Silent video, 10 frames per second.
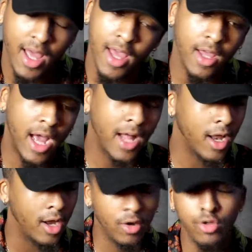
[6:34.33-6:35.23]
hey,
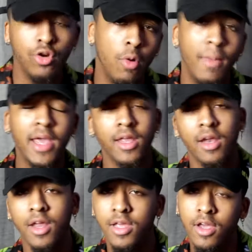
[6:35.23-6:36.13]
I know you're gonna make it
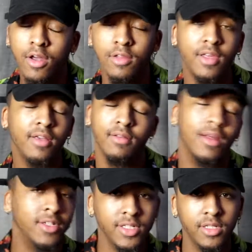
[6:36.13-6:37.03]
in a year and things,
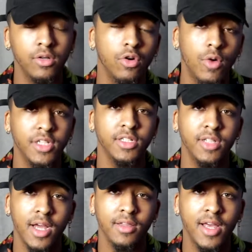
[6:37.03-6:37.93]
like just little questions
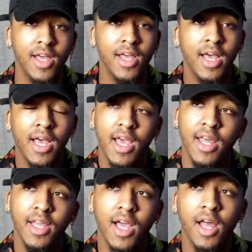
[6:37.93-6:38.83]
like that.
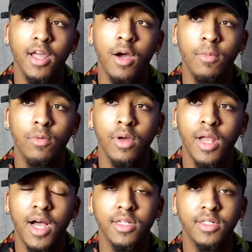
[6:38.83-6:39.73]
And it kind of helped me
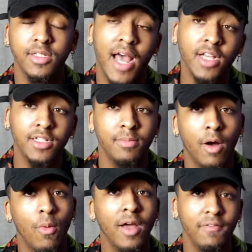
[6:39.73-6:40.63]
realize, because actually
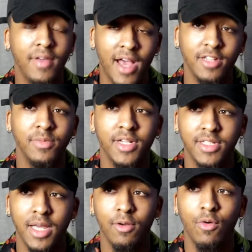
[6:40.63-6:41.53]
my wifey asked me the
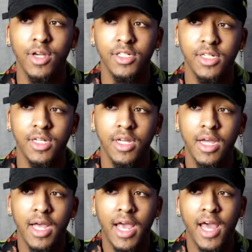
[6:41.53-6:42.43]
same question
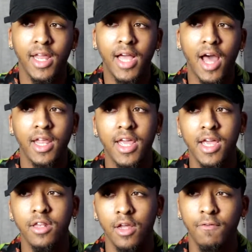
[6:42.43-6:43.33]
and it kind of
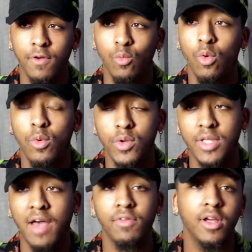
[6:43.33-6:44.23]
hit different when we was
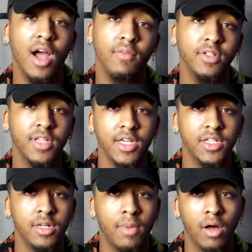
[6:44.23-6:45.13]
having a
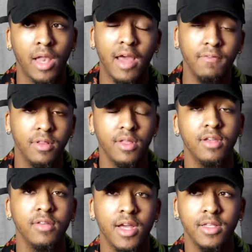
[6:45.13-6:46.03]
conversation about life and
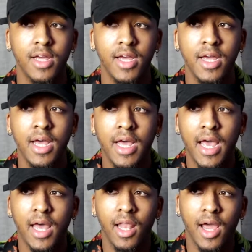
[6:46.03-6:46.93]
things like that.
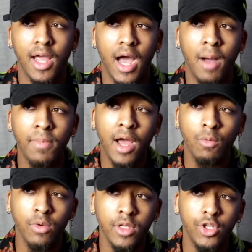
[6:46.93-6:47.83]
And like, I'm
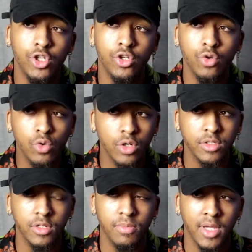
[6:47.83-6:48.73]
not really sure,
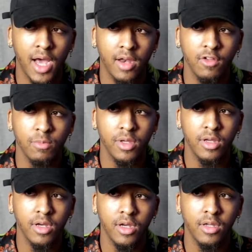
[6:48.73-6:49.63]
to be honest,
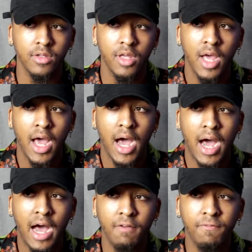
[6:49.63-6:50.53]
because
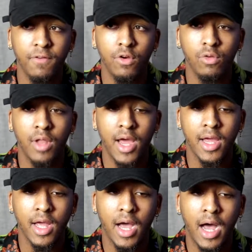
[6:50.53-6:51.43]
I feel
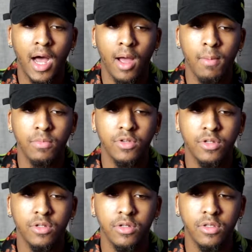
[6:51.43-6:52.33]
like I'm
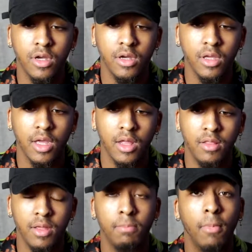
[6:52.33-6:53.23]
stuck
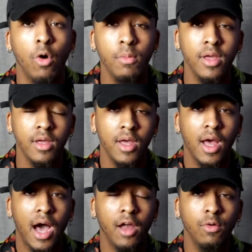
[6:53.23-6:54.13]
in the moment.
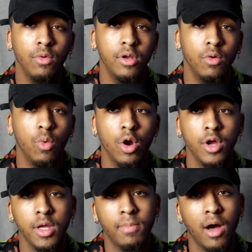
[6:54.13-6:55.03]
I don't want to
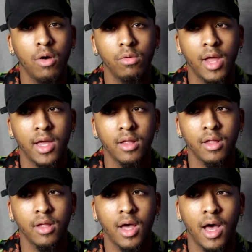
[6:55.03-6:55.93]
worry about, like,
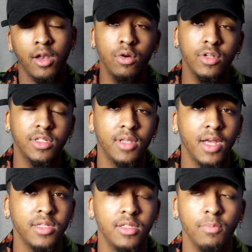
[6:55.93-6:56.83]
I know it's
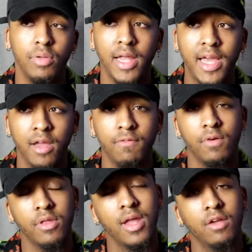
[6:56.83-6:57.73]
nice to plan
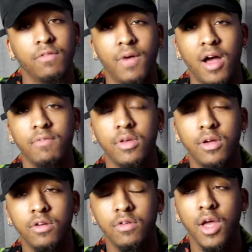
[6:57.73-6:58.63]
for the next 5
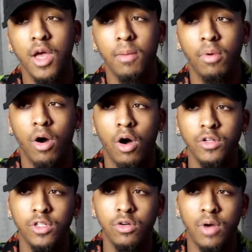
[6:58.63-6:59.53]
years, but
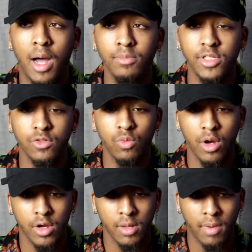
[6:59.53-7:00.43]
also I'm just
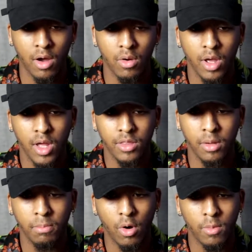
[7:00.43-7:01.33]
worried about
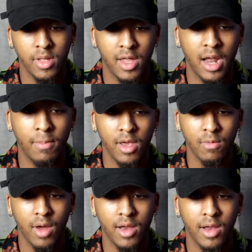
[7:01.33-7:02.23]
the moment that
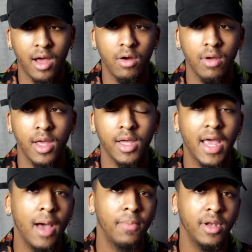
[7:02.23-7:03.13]
in right now and
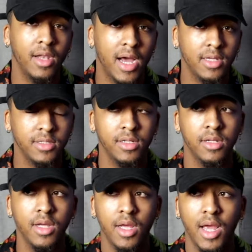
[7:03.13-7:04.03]
capitalizing
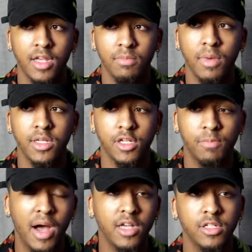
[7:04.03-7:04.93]
as much as
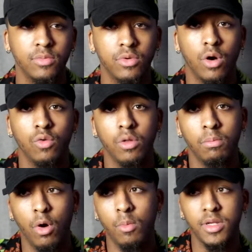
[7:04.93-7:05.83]
possible on the
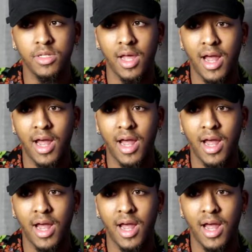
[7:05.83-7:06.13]
moments